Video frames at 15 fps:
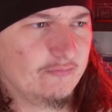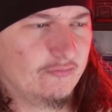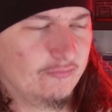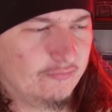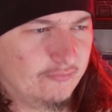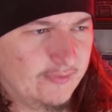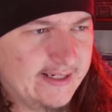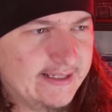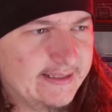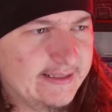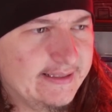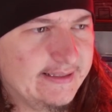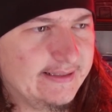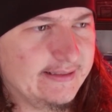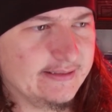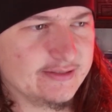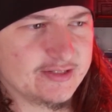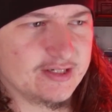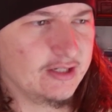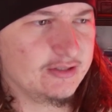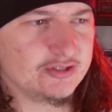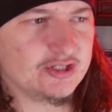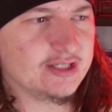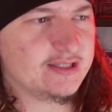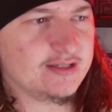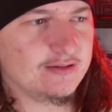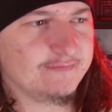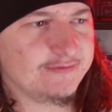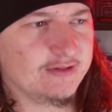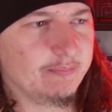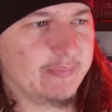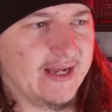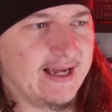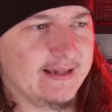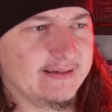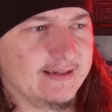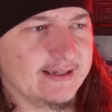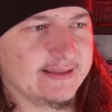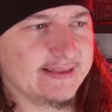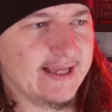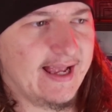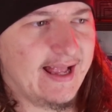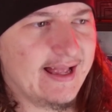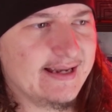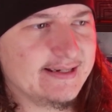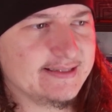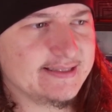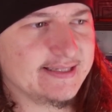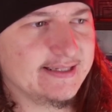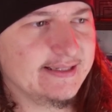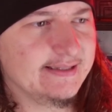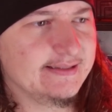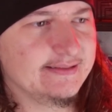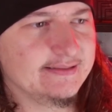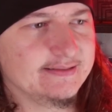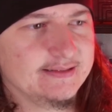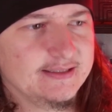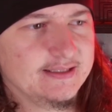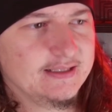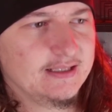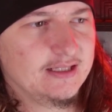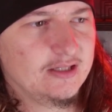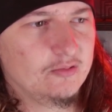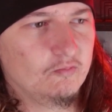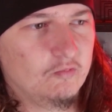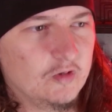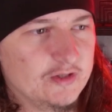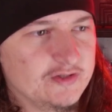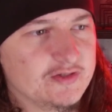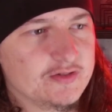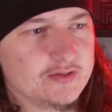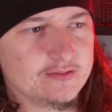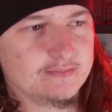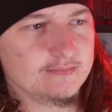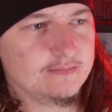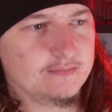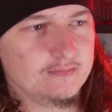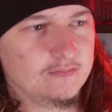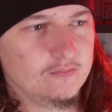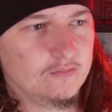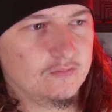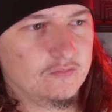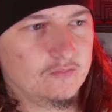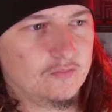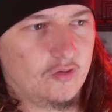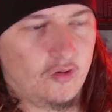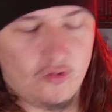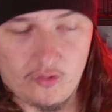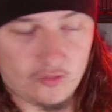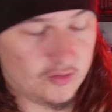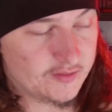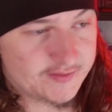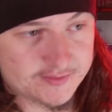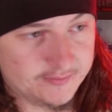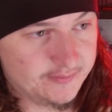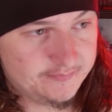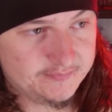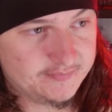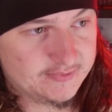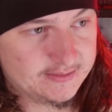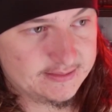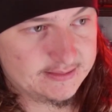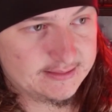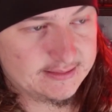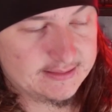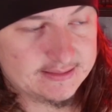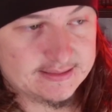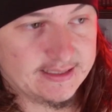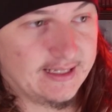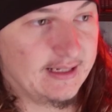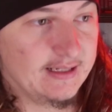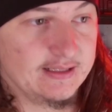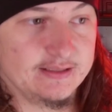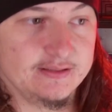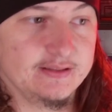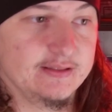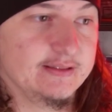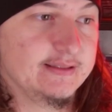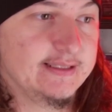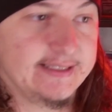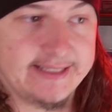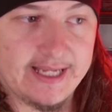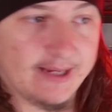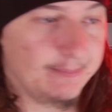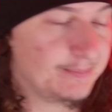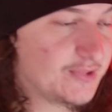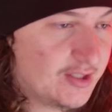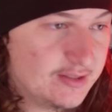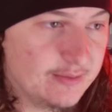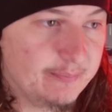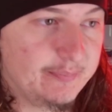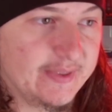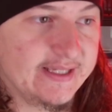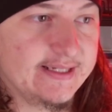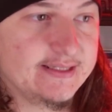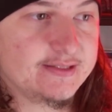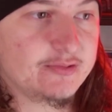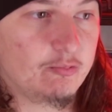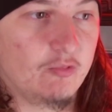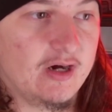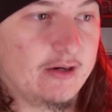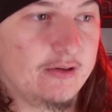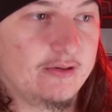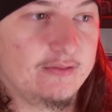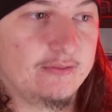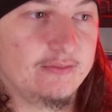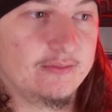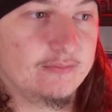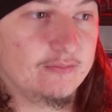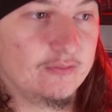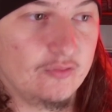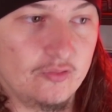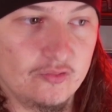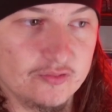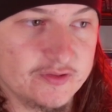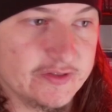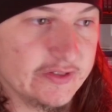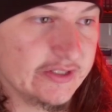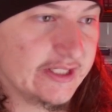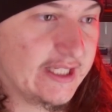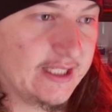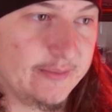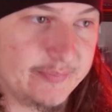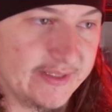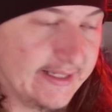Really, so just off the bat, like the editing was awesome. Kept to the beat while also keeping